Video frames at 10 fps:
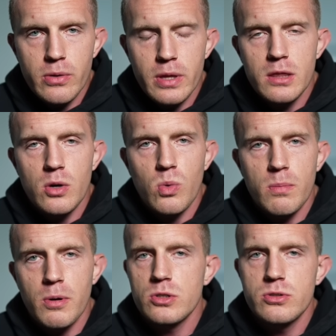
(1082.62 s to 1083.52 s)
you think the
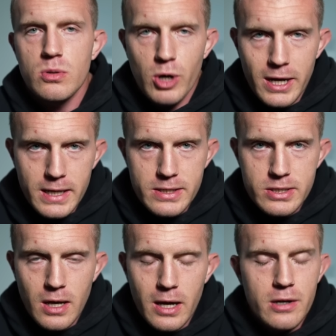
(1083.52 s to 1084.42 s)
word personal brand
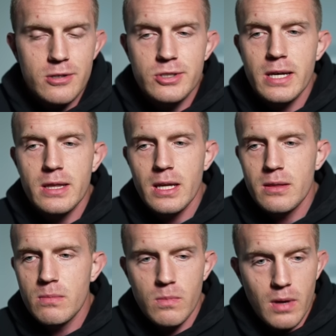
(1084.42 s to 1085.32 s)
is. I understand
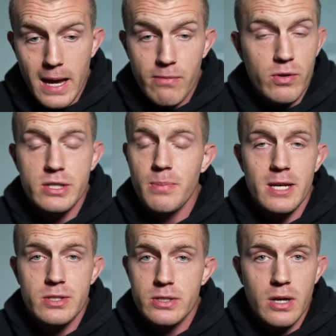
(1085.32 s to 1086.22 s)
that every
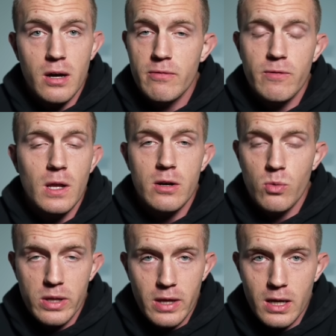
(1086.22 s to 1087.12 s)
space has gotten flooded
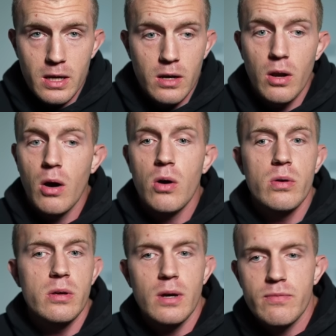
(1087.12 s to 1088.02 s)
with it. And,
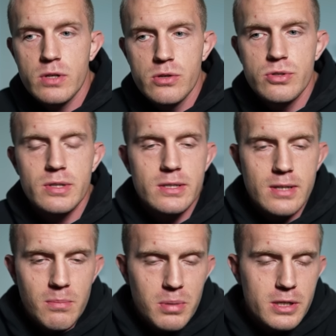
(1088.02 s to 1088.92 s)
you have to use these
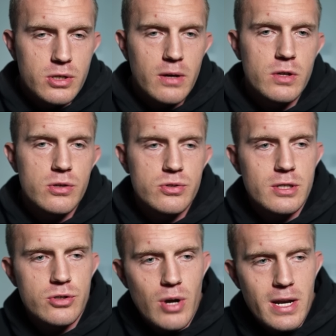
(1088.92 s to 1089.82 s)
templates. You have to use
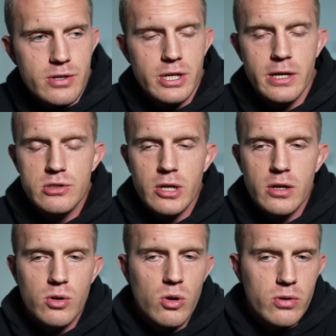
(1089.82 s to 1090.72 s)
this strategy. Here's how
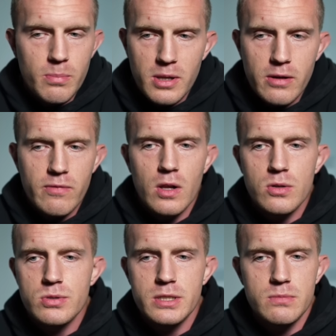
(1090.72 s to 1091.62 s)
you grow to 1 million
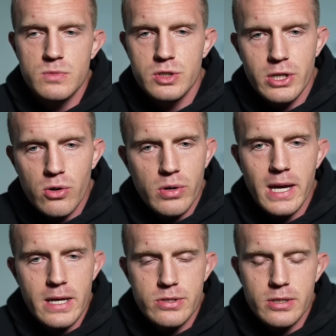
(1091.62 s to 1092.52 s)
followers in 0
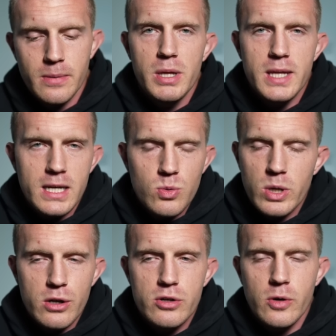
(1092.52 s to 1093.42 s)
days. But that's
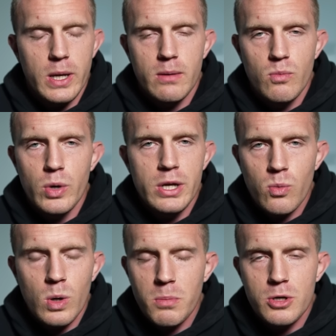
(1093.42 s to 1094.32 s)
what you're doing when you're
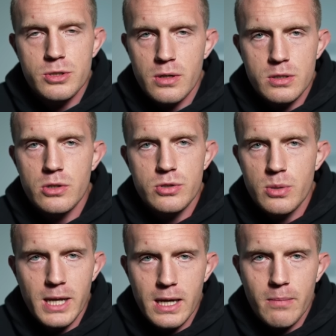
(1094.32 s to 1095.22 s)
one person on
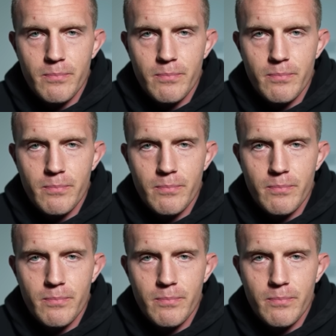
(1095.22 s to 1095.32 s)
social media.